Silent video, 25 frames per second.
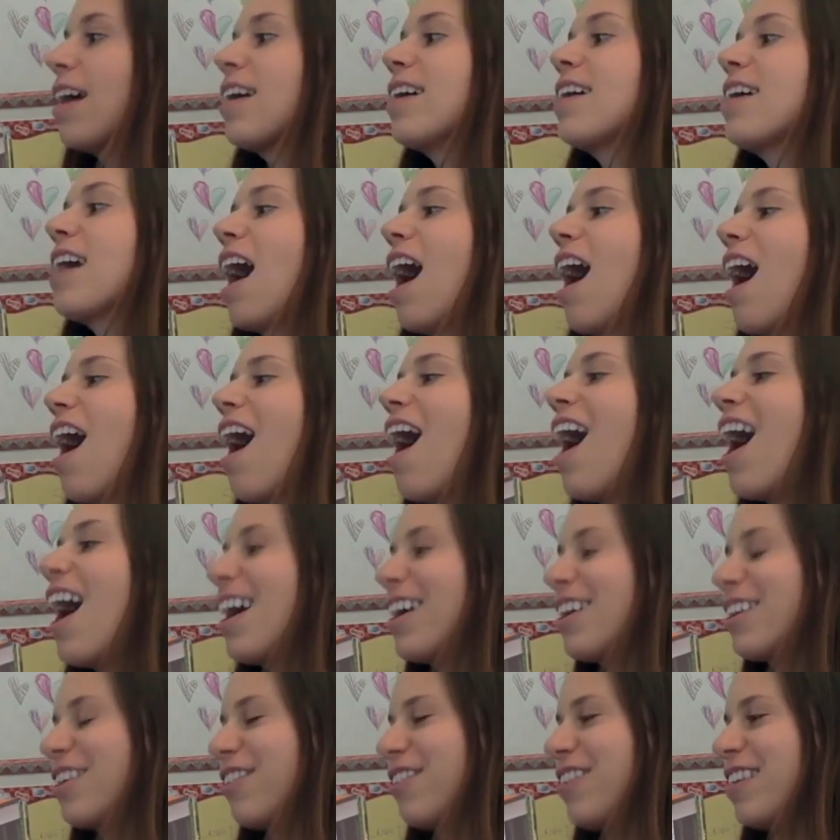
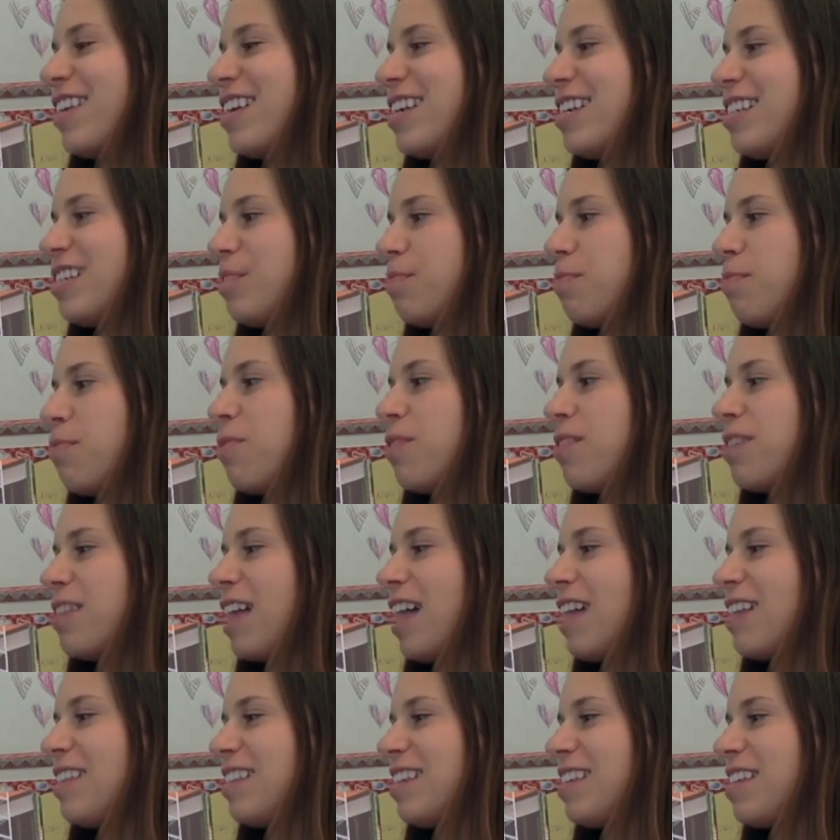Concrete is poured
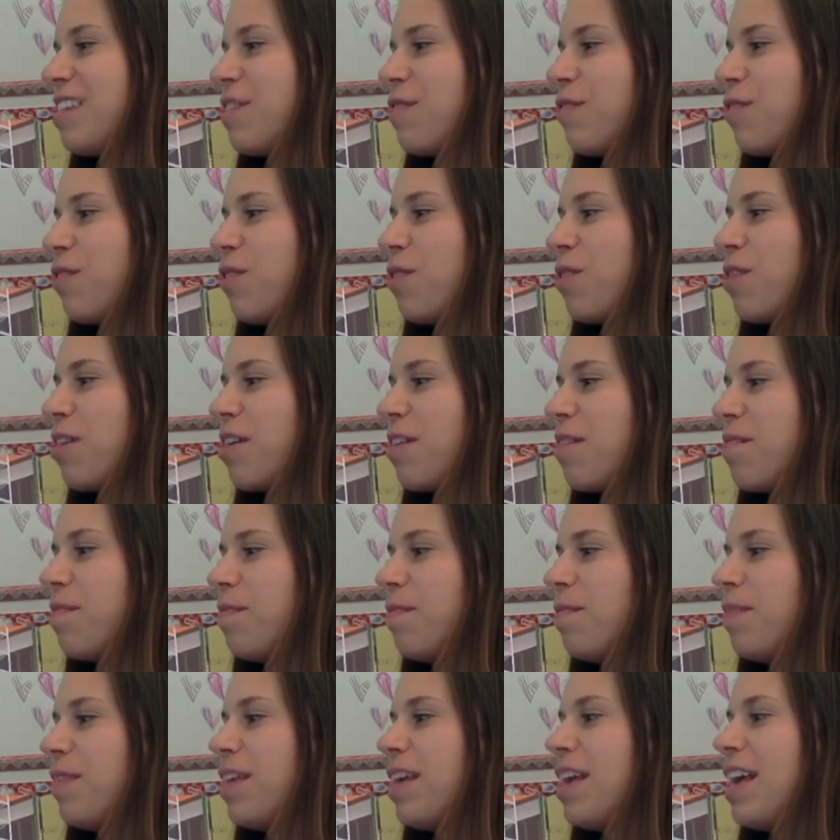onto the floor.
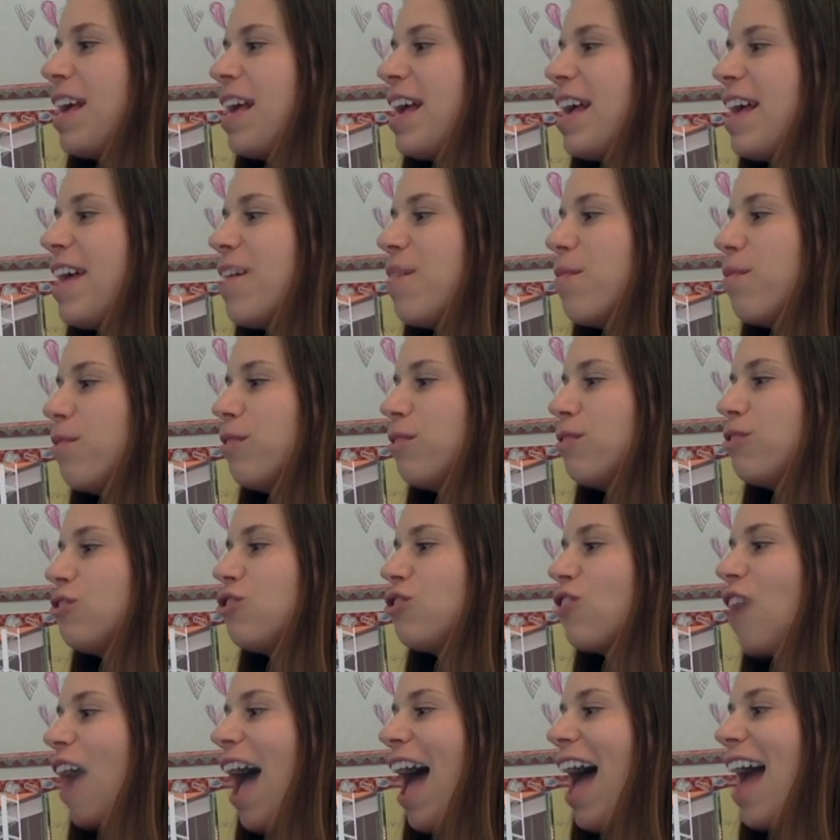It will
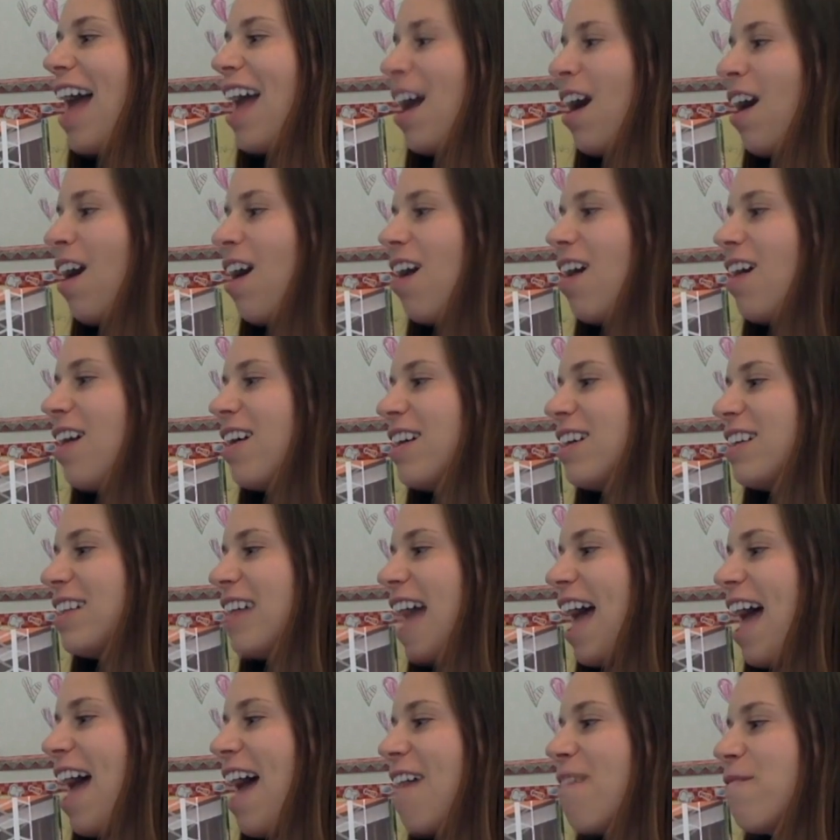dry hard
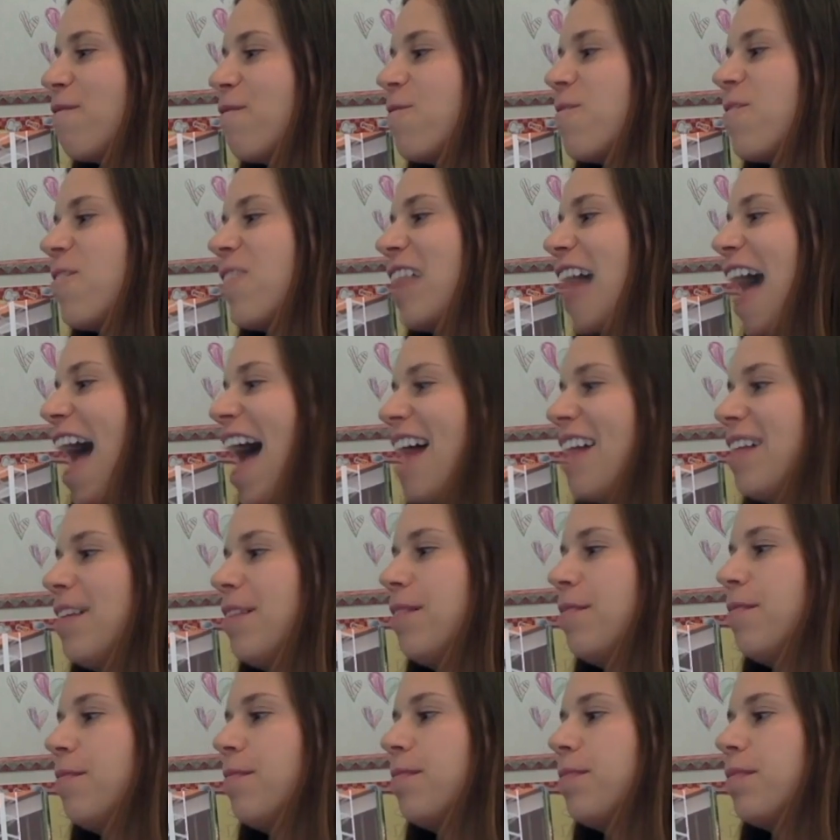and flat.
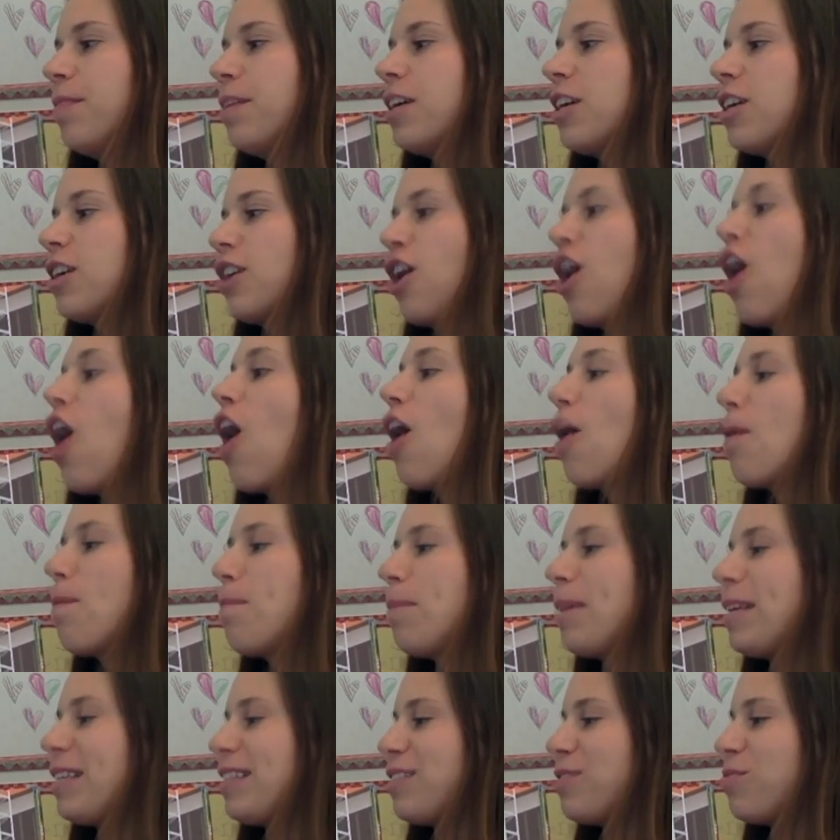
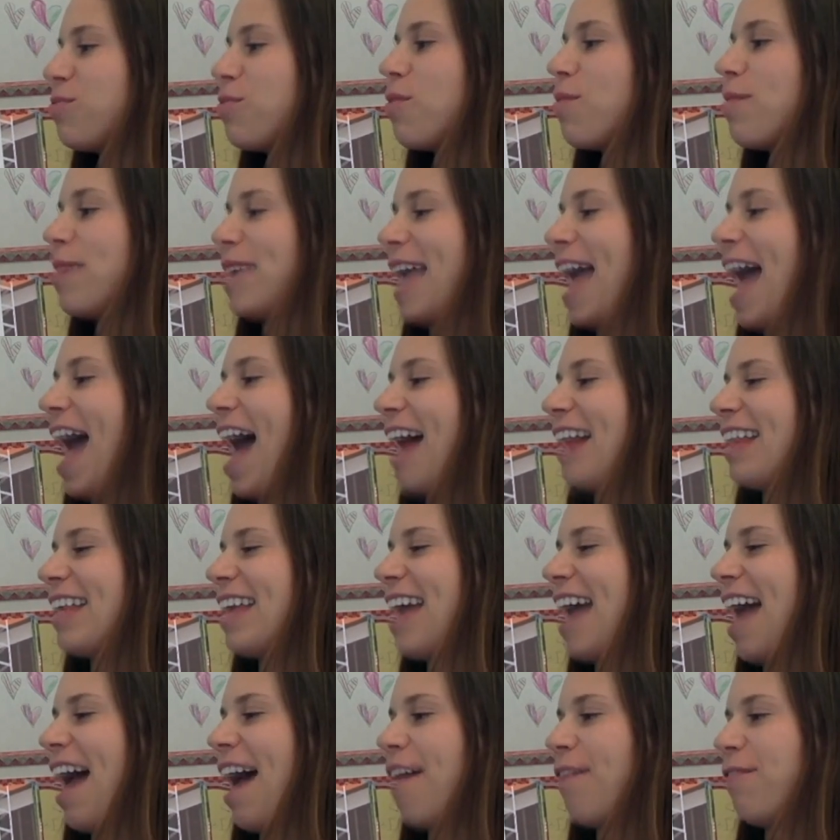Carpets will be added
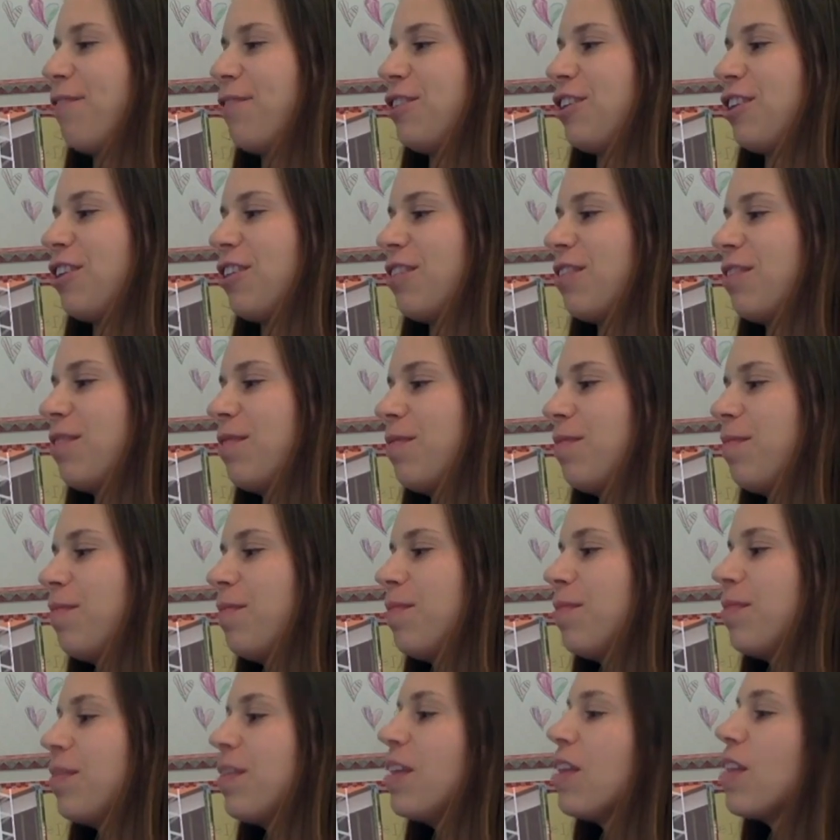after.
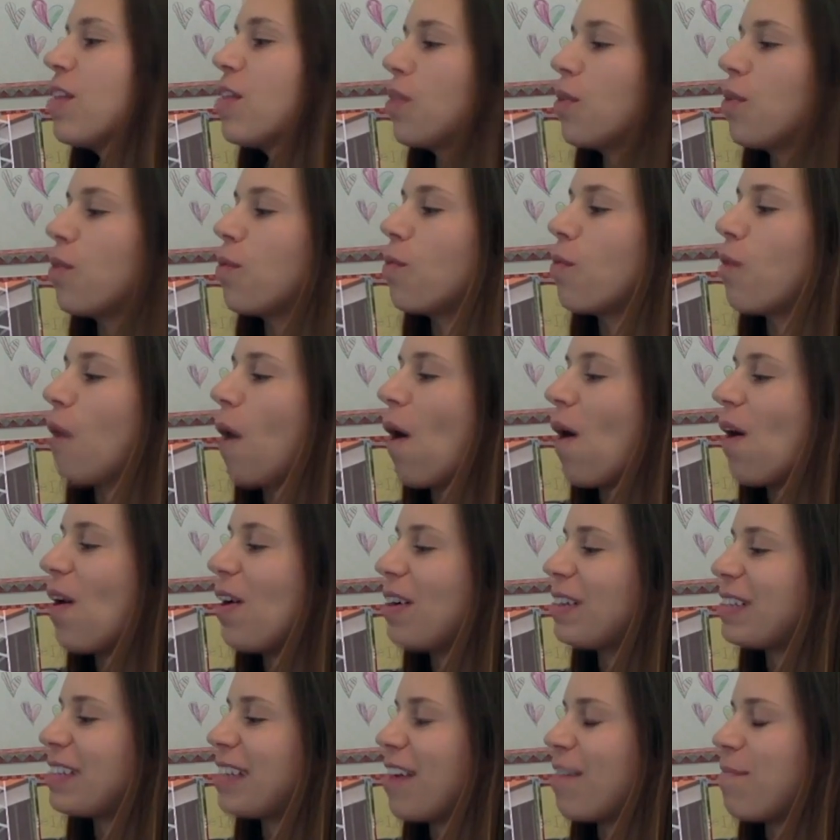The
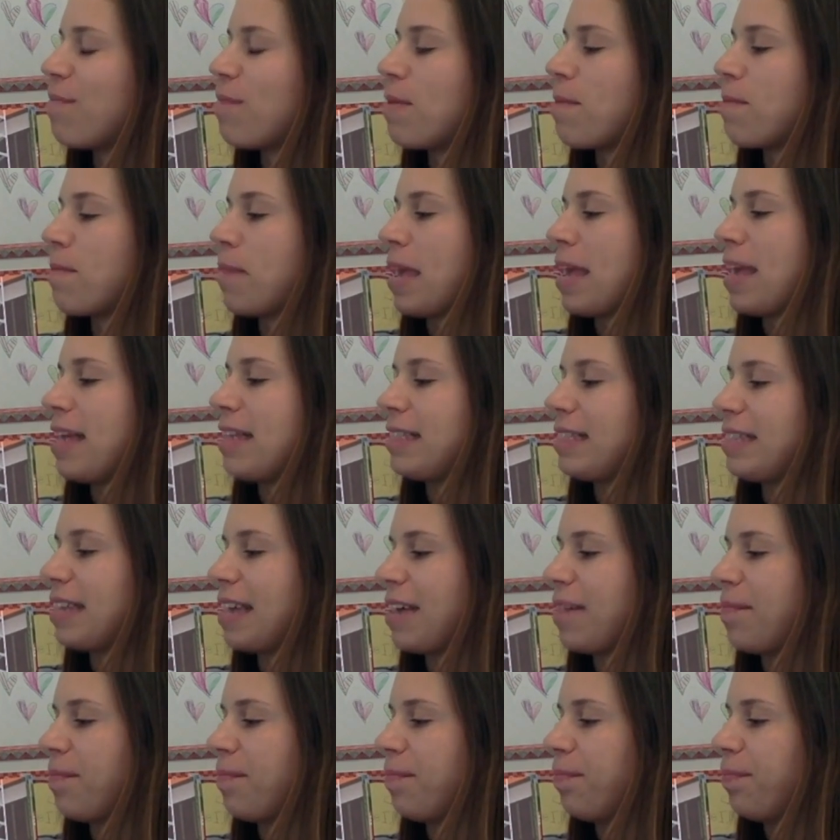walls have been painted.
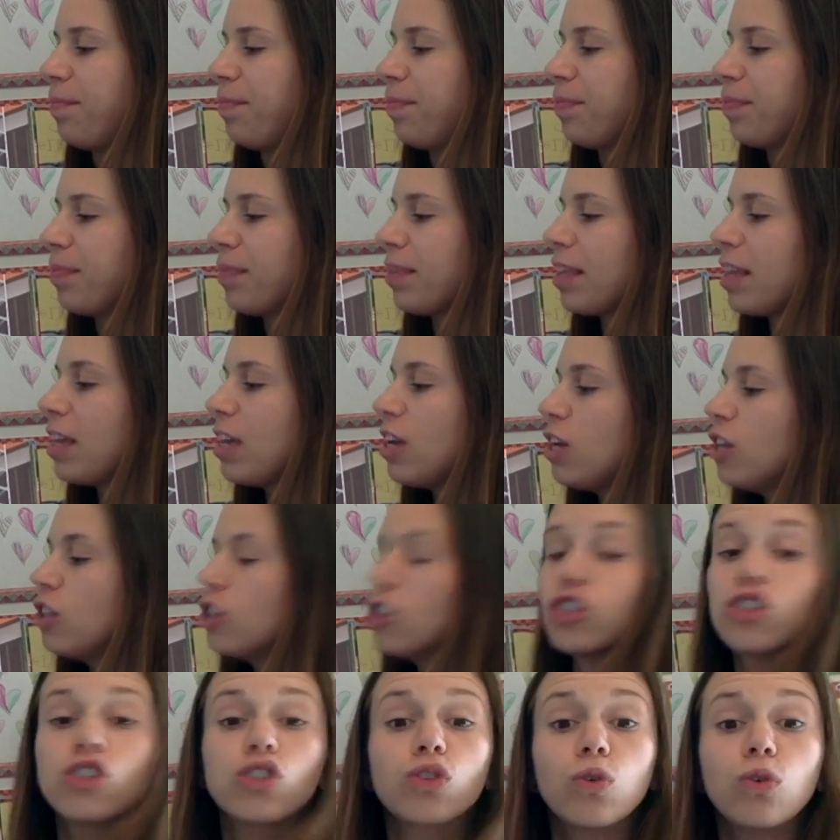
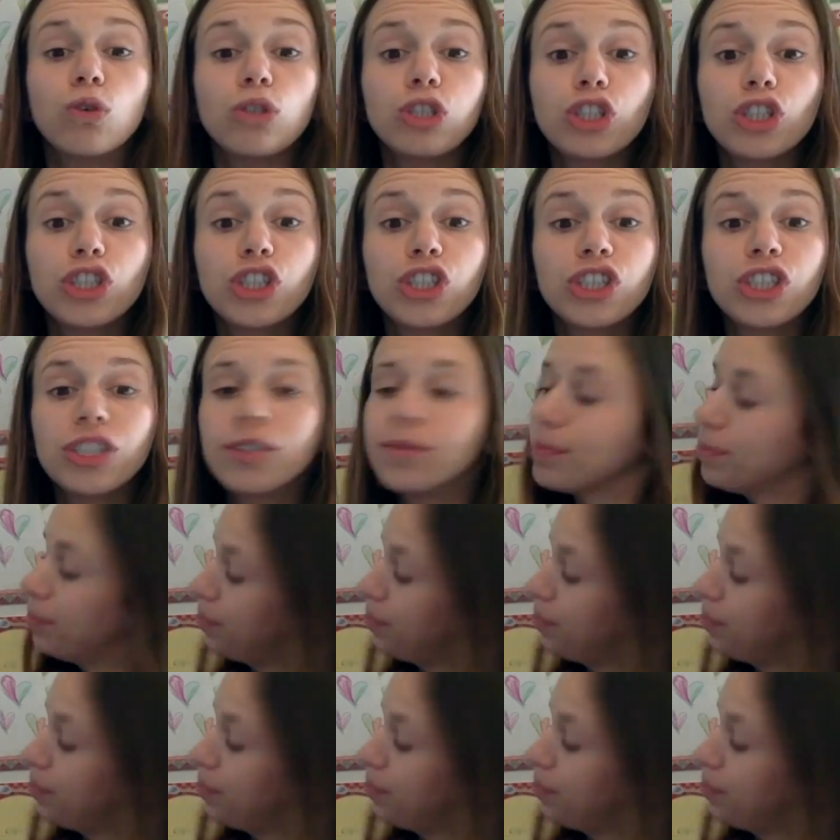Scoosh!